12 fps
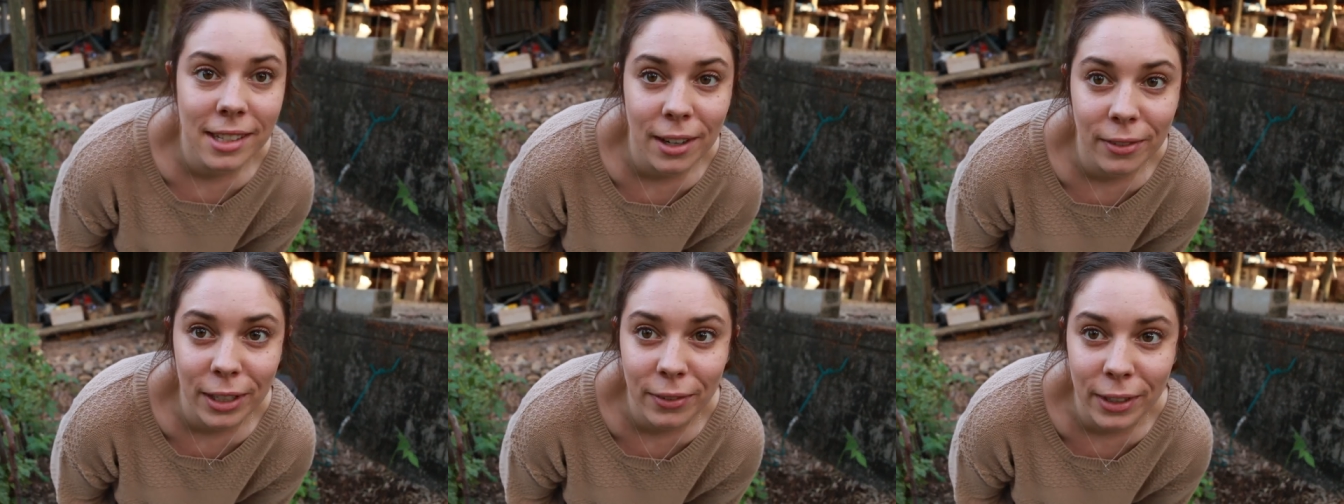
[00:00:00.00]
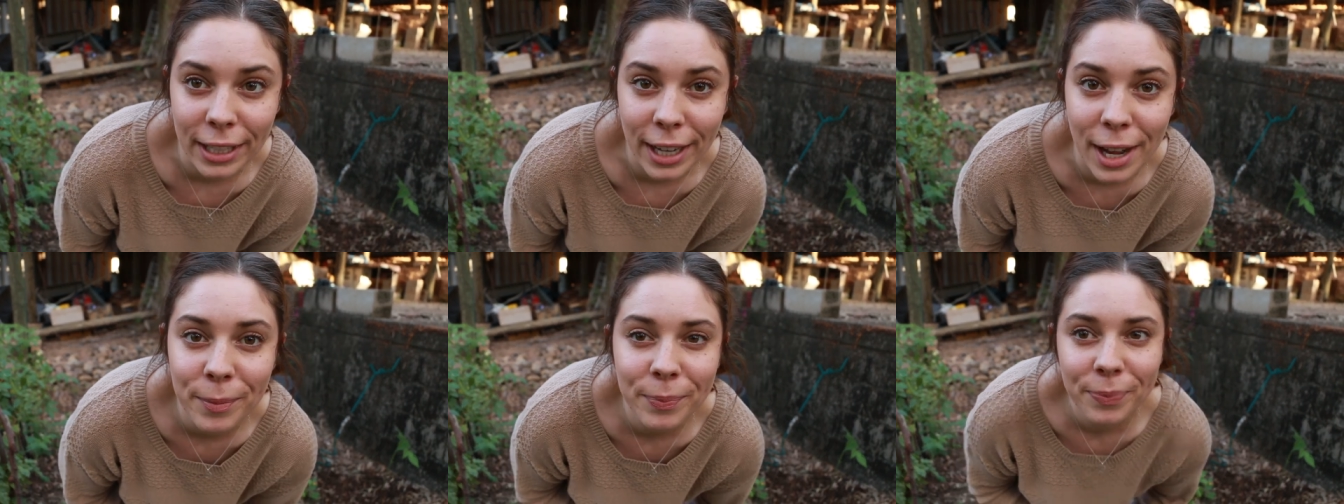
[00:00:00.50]
is definitely filling
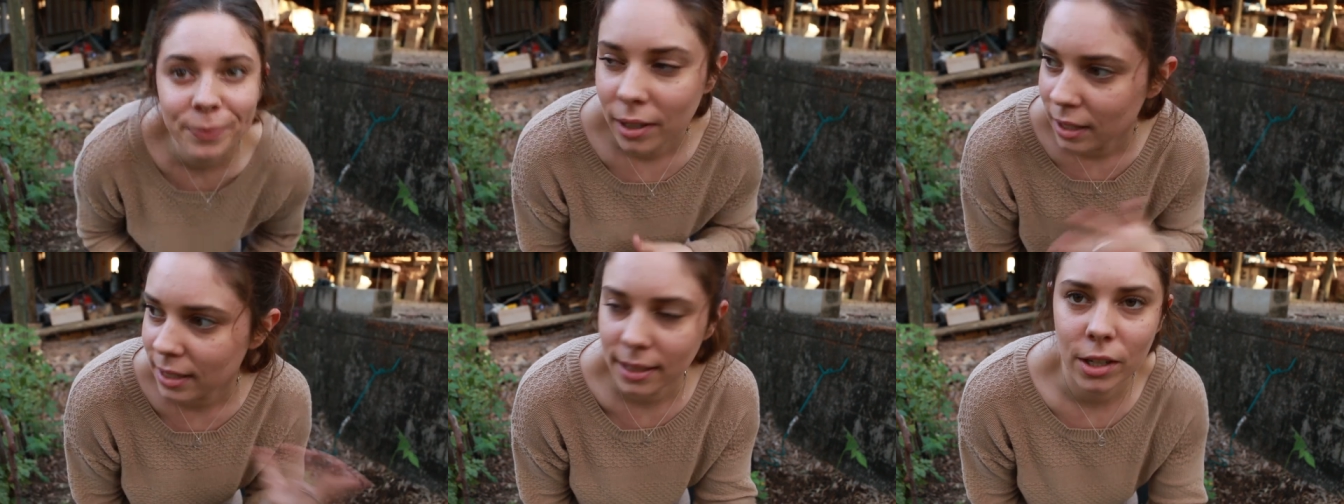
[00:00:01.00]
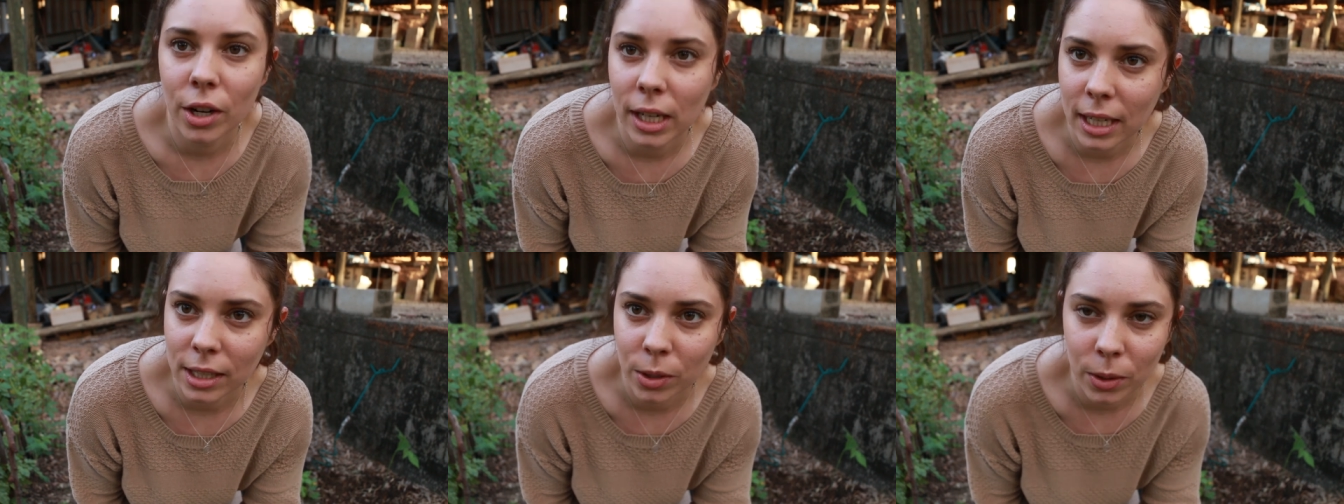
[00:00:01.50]
up. This is
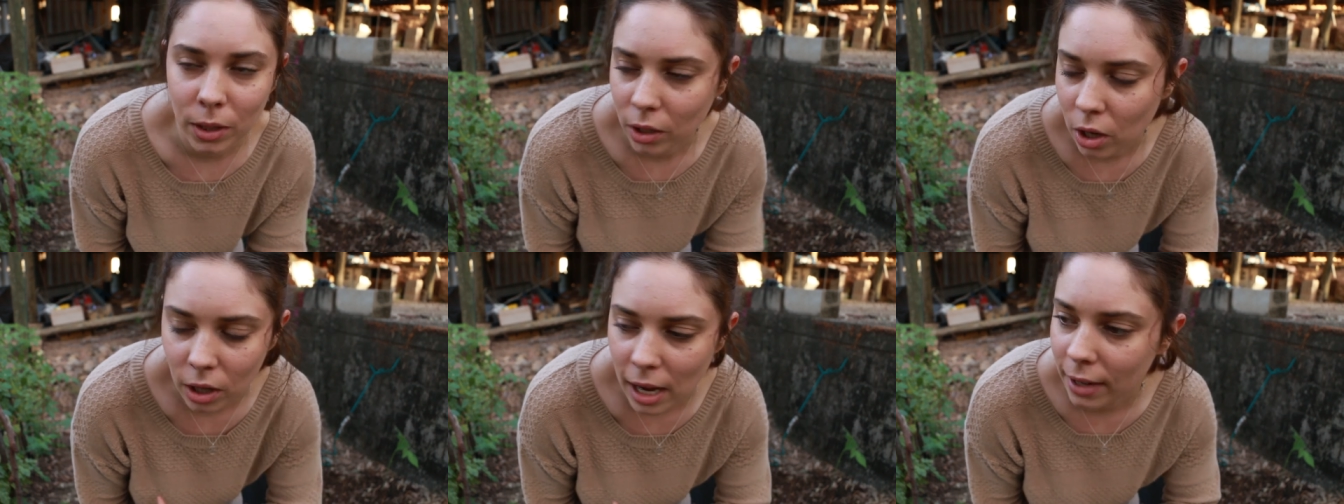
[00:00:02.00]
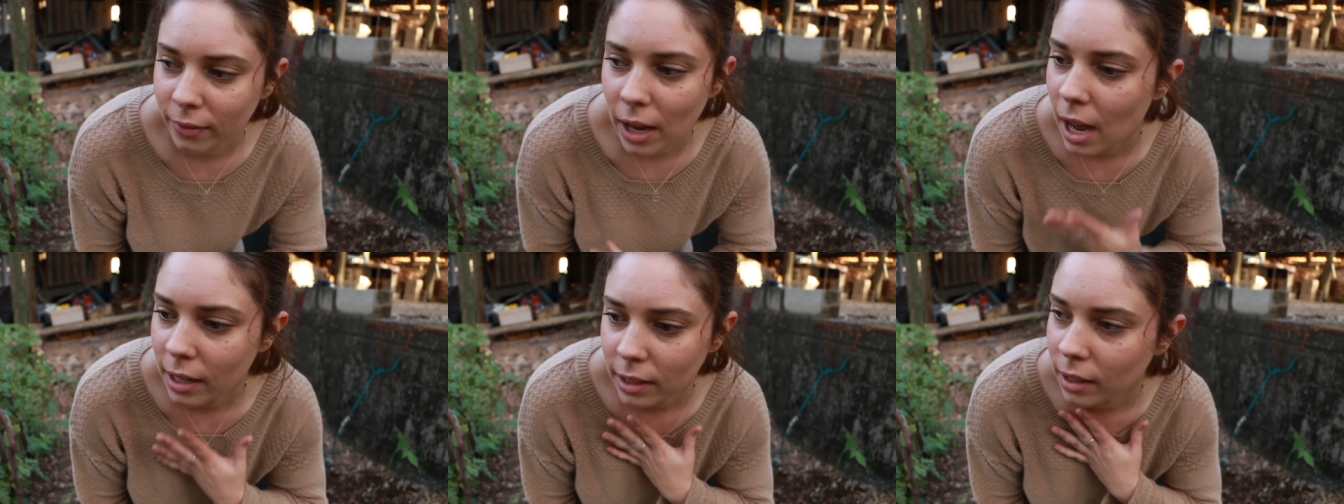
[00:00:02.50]
turning into a long kind of
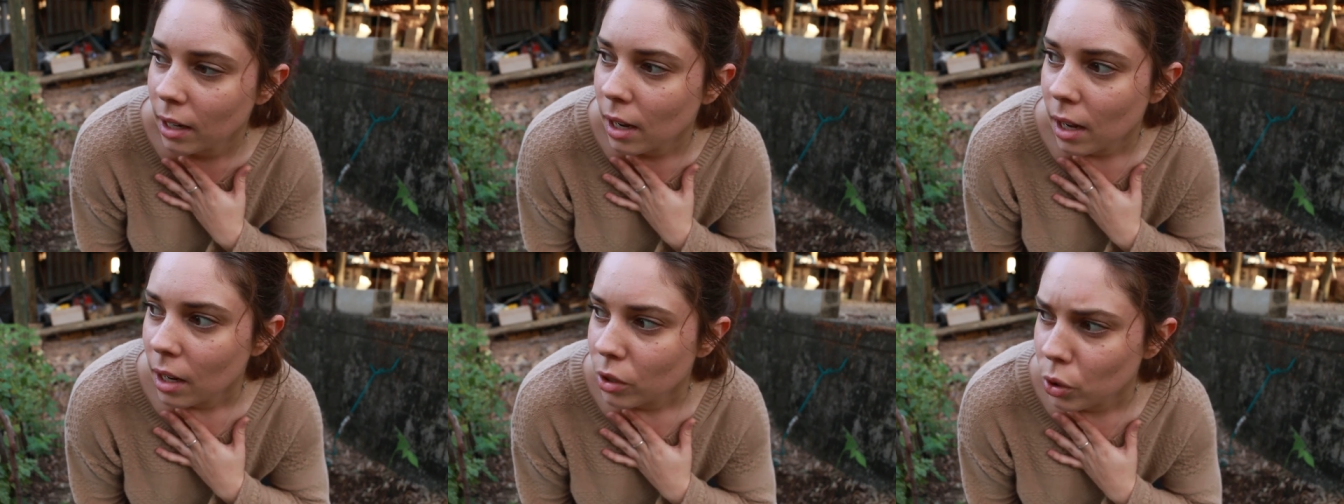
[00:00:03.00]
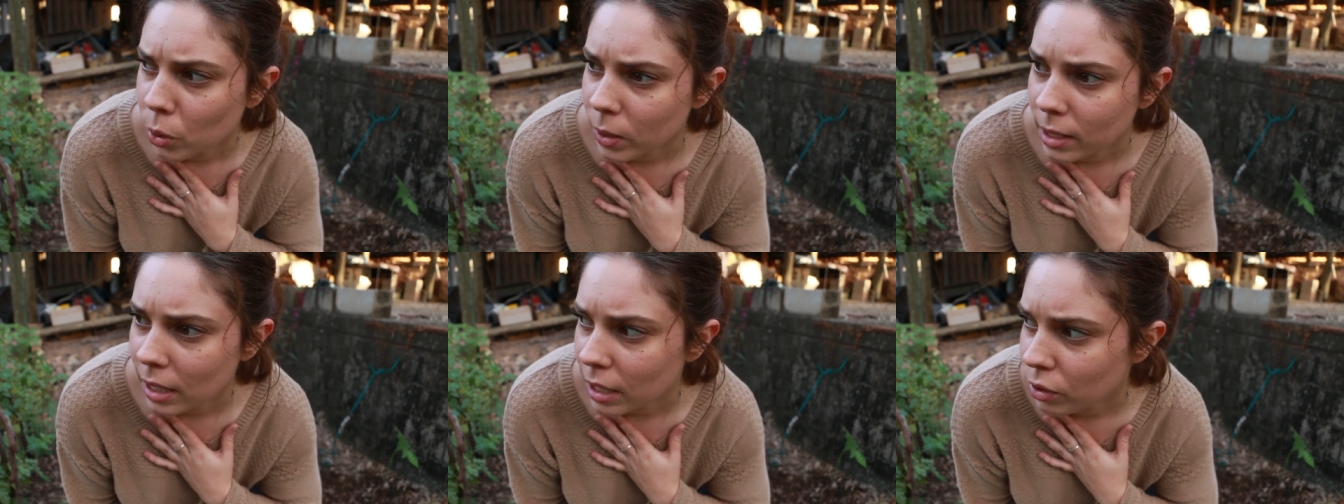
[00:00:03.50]
garden
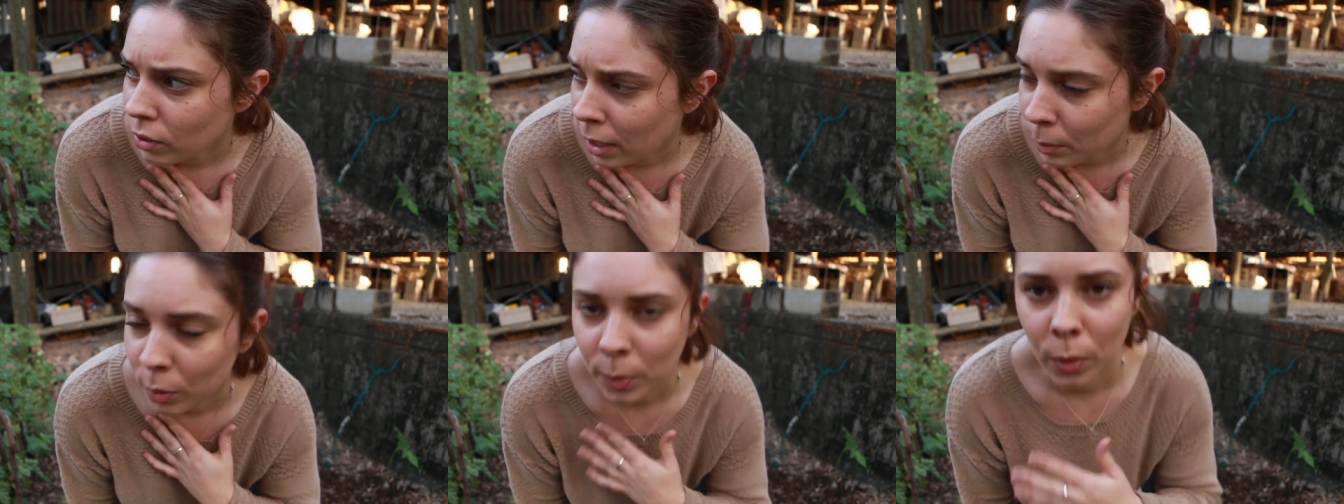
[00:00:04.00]
tour slash ramble.